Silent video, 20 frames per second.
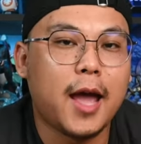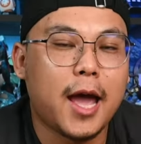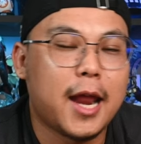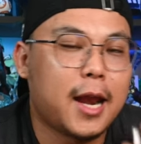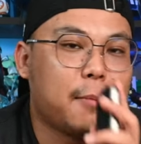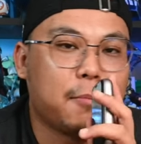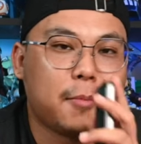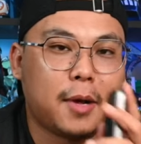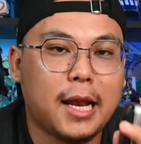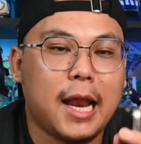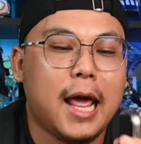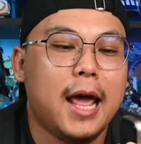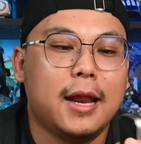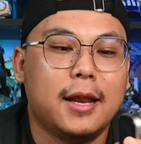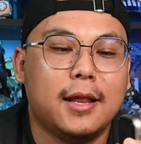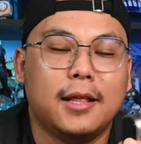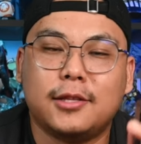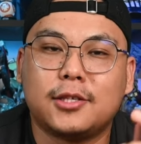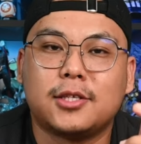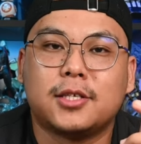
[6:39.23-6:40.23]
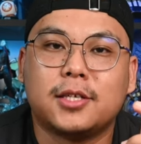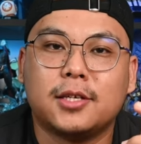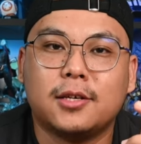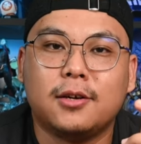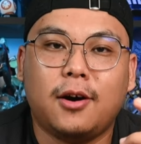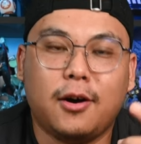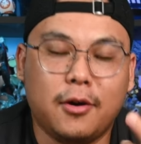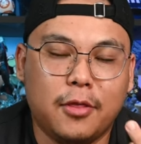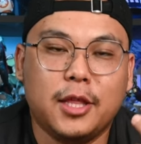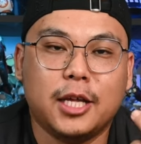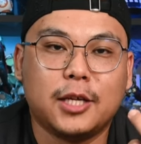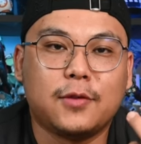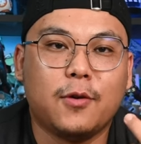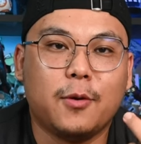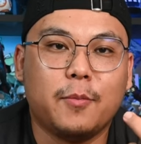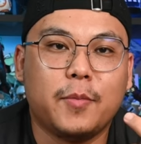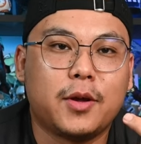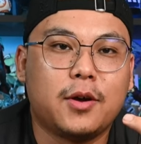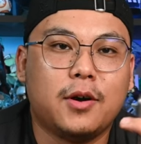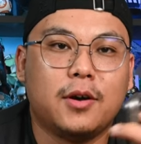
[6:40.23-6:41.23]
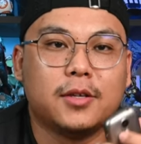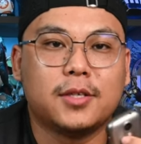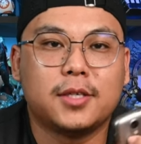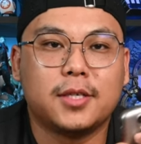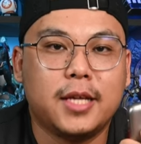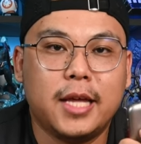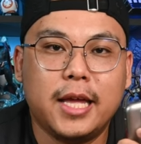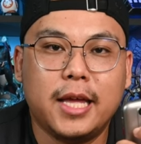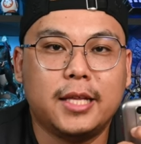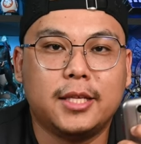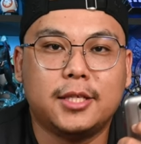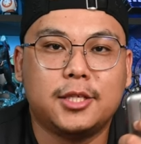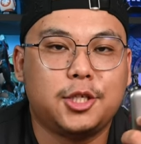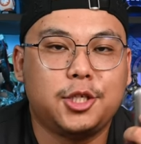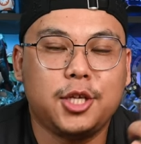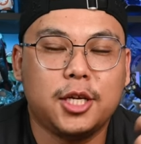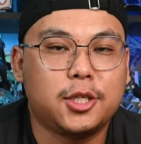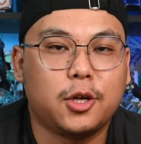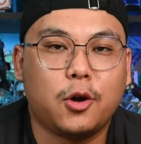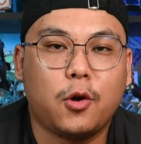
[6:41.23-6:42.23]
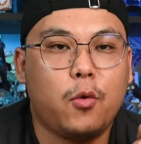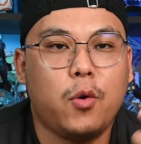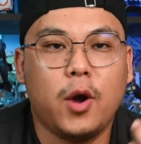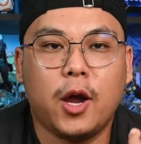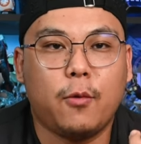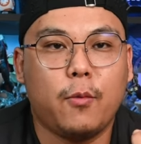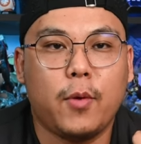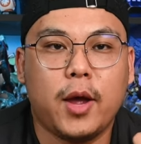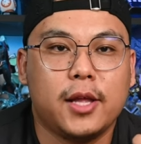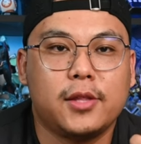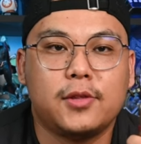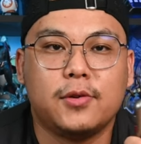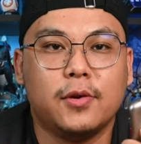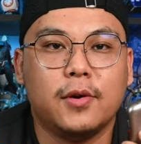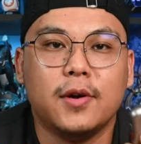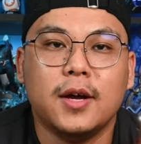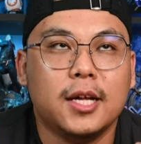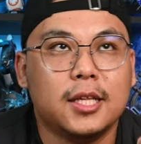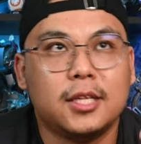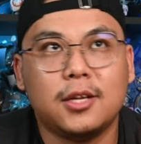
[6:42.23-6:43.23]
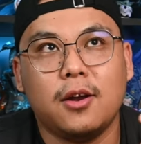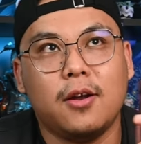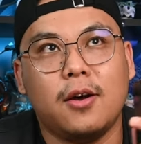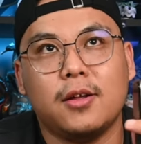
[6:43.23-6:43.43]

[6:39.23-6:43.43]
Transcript: and I'm glad it's on this one because it's just a quick way to turn